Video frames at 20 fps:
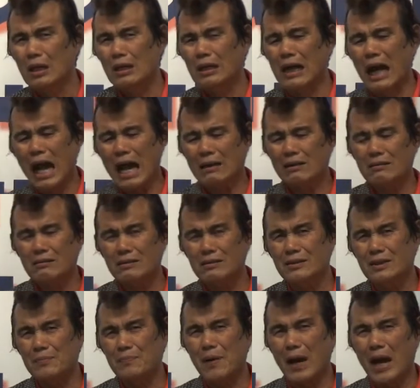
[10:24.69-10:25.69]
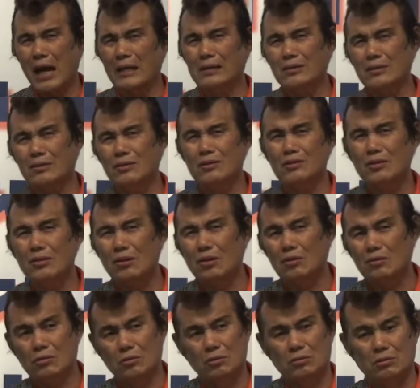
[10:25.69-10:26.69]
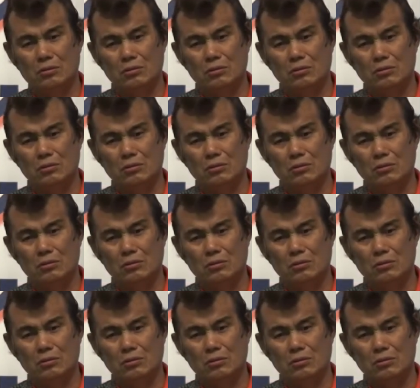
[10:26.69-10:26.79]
God gonna divide your